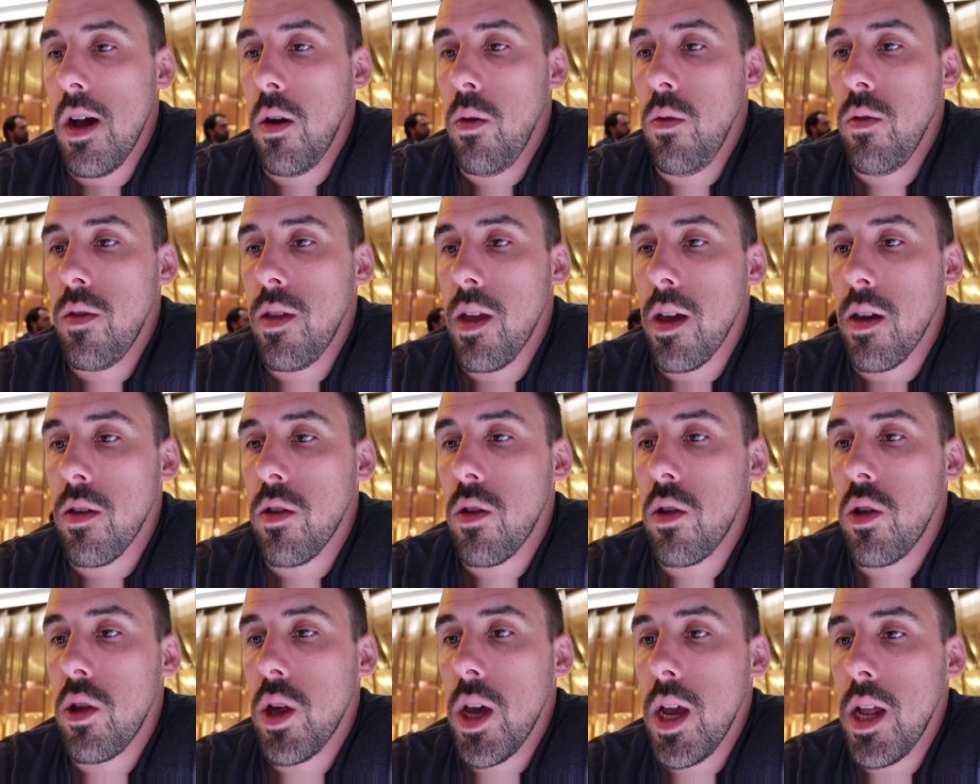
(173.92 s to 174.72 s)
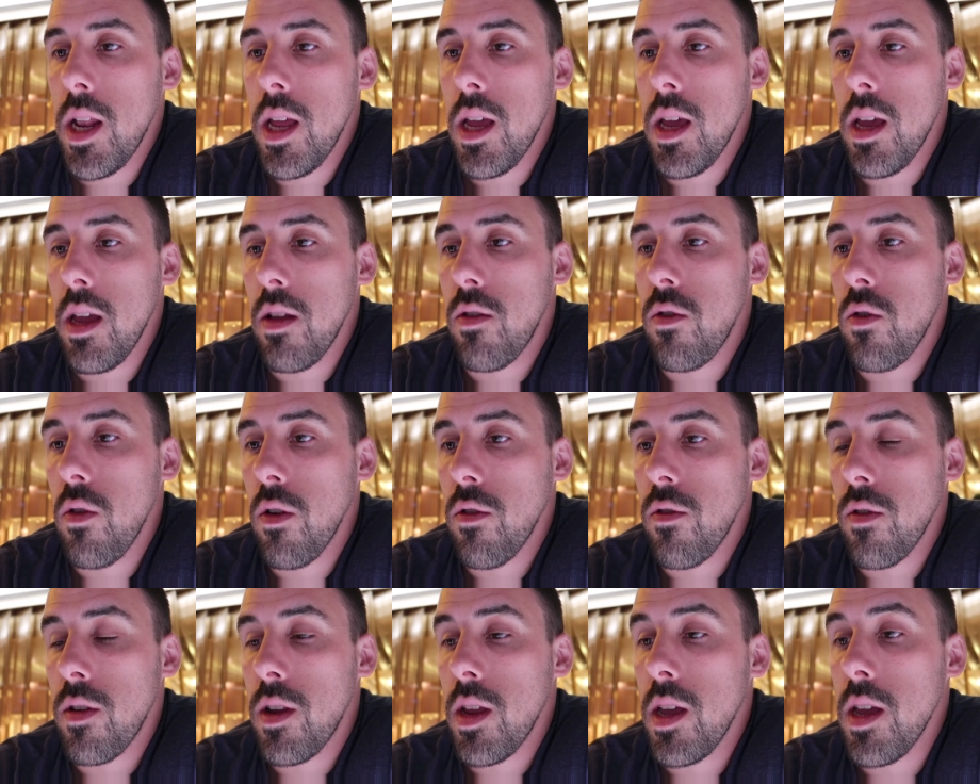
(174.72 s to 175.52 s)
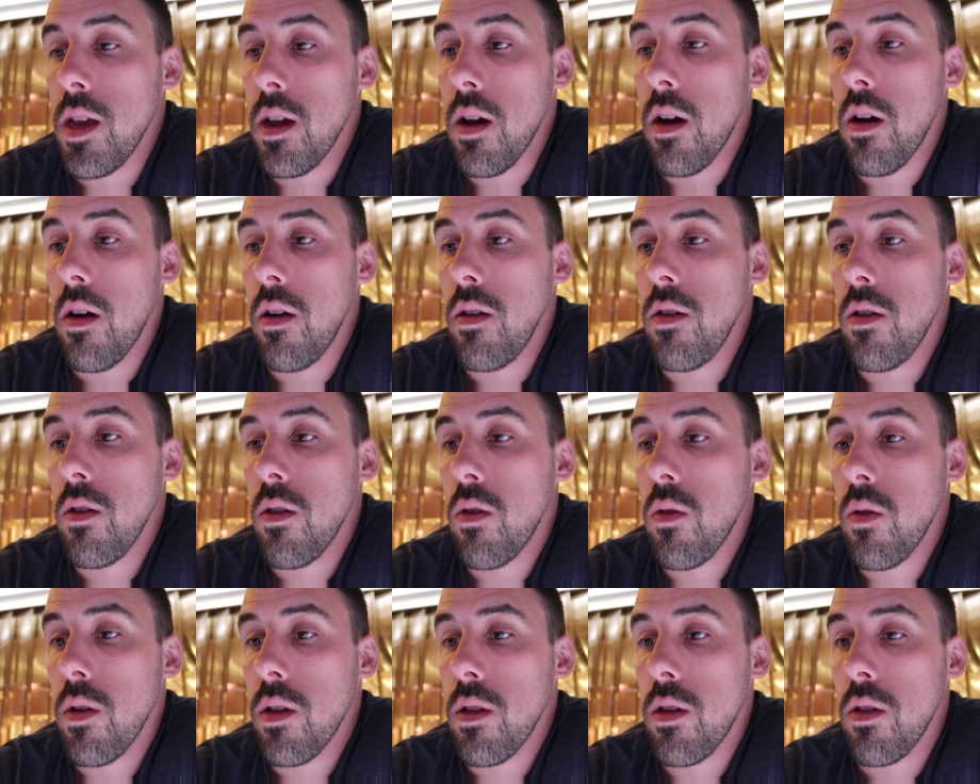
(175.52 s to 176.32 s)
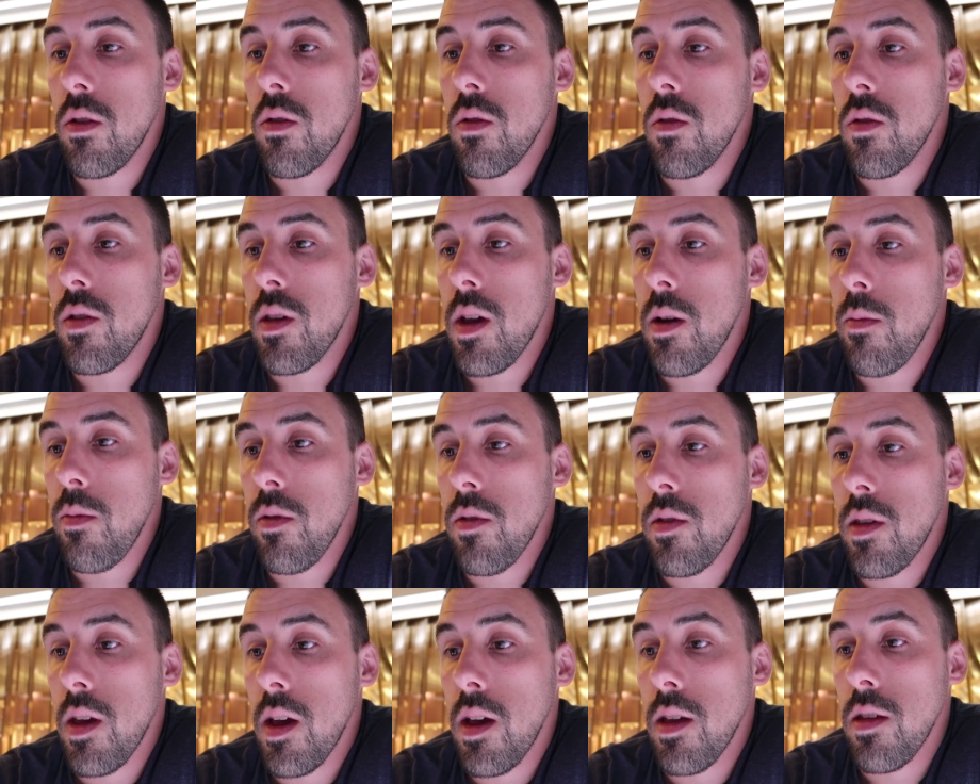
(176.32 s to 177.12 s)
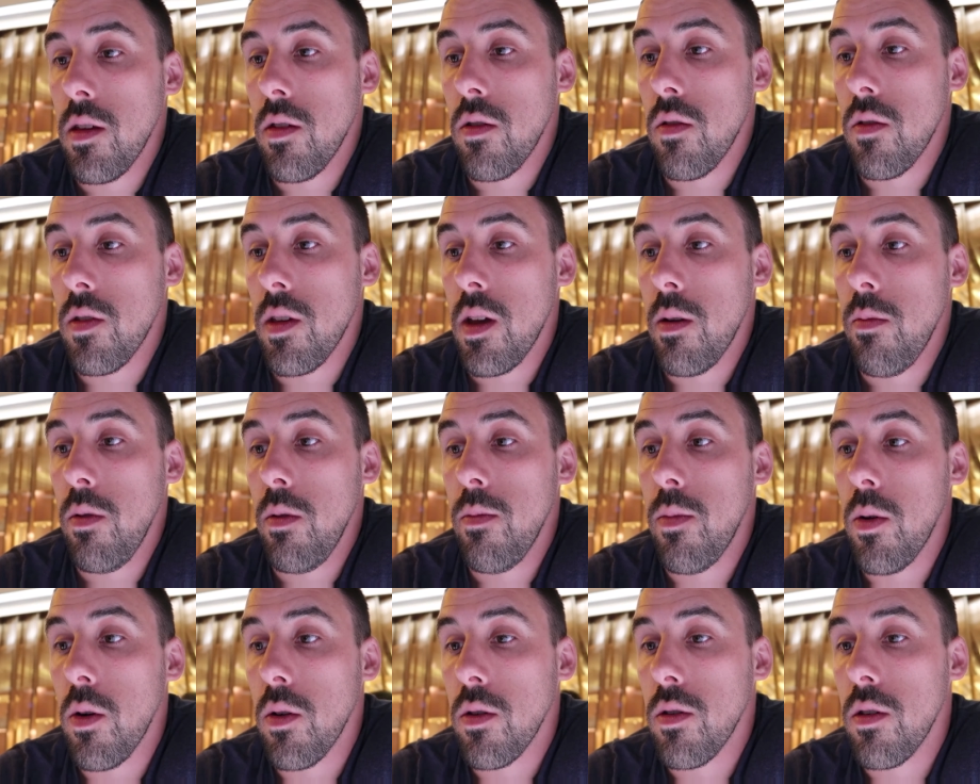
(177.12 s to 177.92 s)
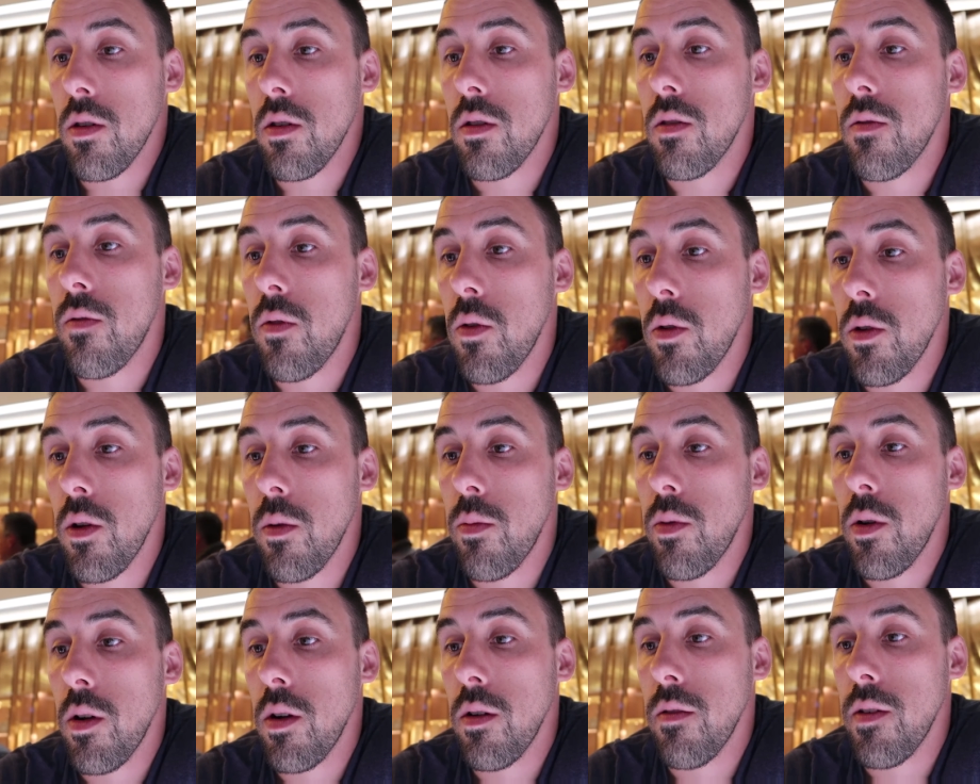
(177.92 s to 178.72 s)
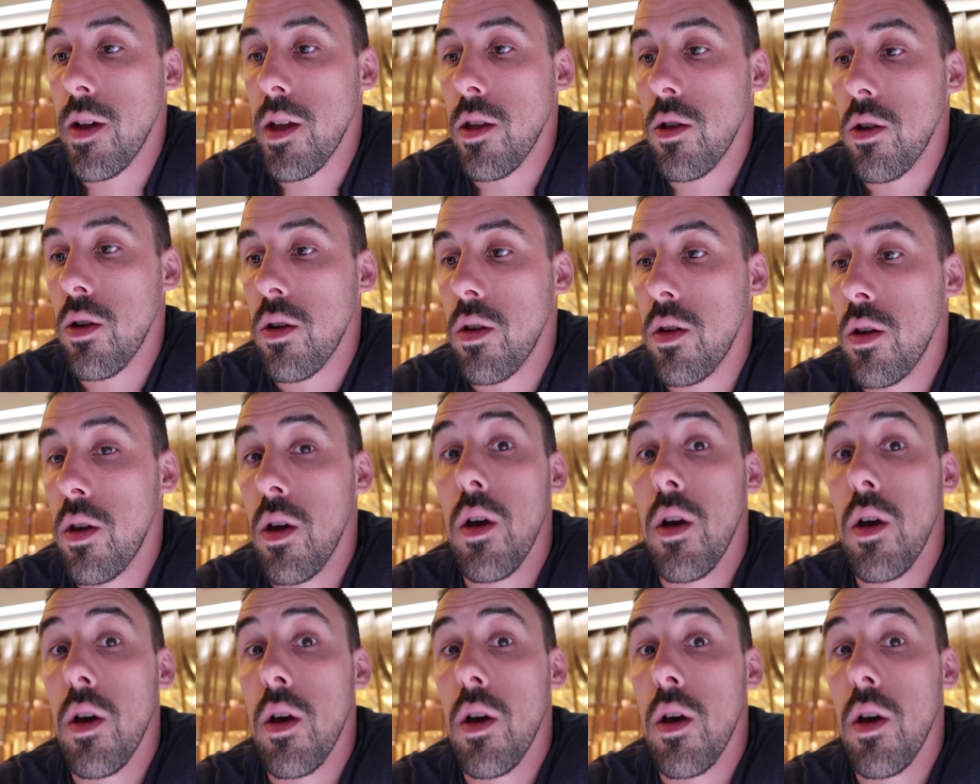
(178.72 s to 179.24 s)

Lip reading: Who's next? Shaney200T, are you going to do sample sizes or sample boxes for your product range?